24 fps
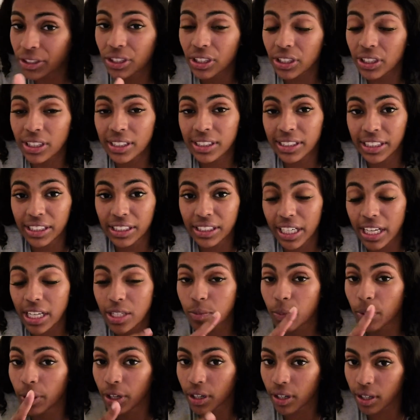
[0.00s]
of good DJs
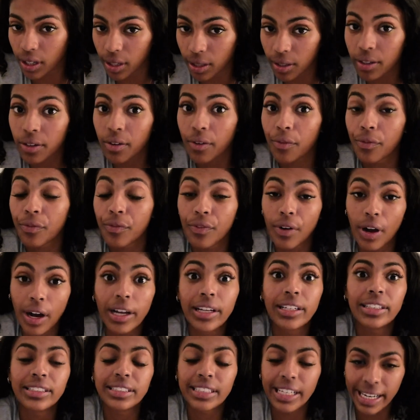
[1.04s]
with good,
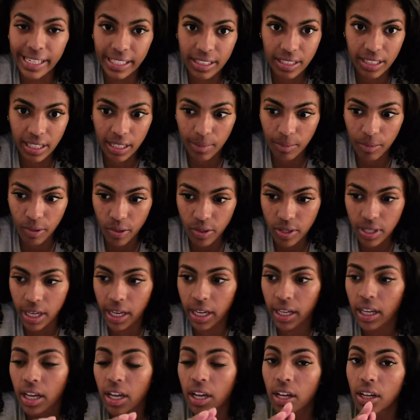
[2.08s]
fun dancing
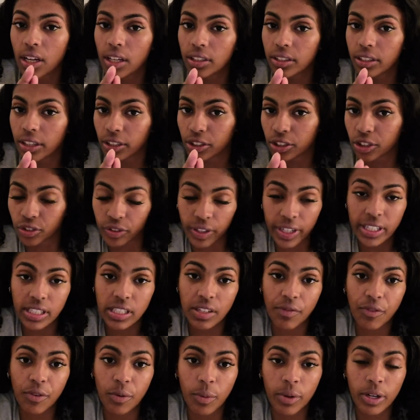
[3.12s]
music. There's drinks
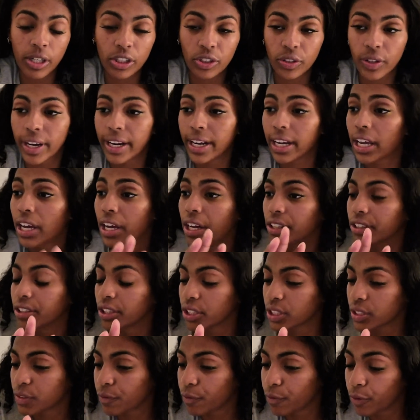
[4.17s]
if you want to drink.
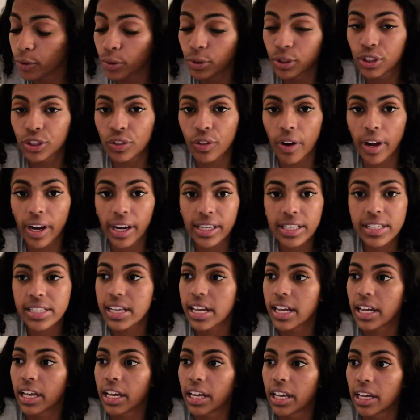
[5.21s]
There's food trucks,
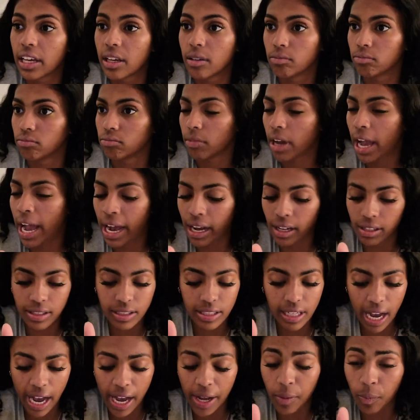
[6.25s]

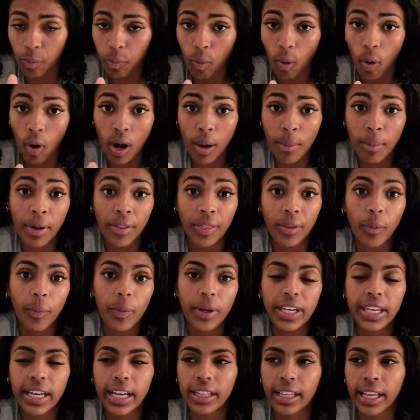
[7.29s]
outside, warm on the
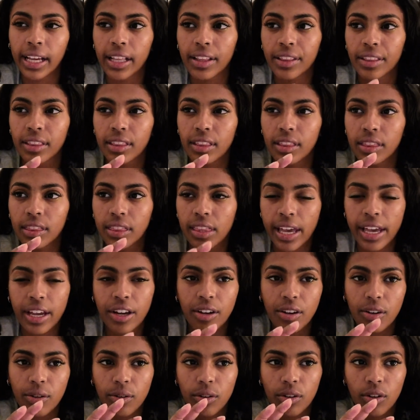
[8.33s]
weekend. Like, they
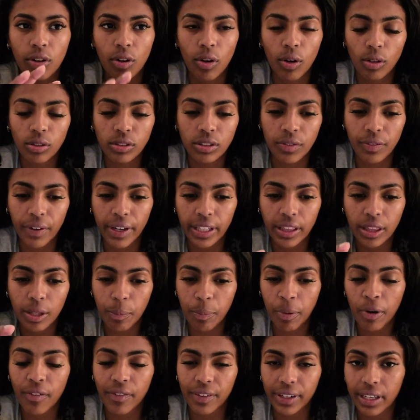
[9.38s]
cultivate the
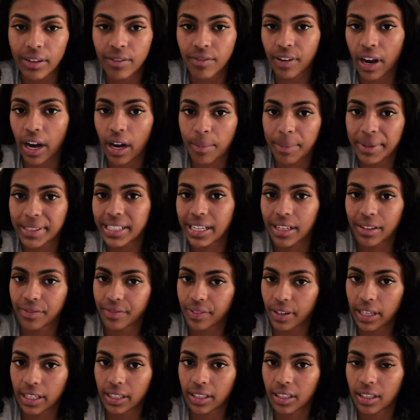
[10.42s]
perfect environment to have
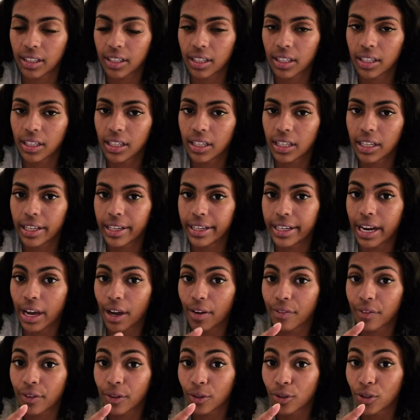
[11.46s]
fun. Now,
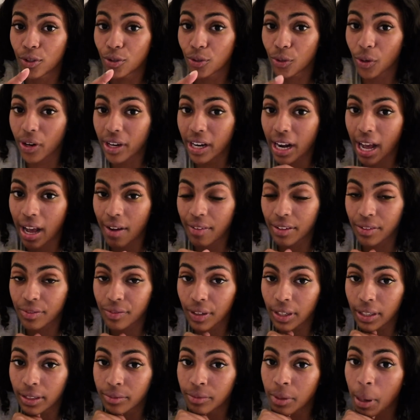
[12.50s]
if you're not having
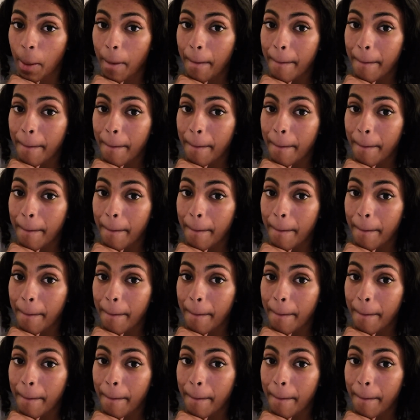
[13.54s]
fun,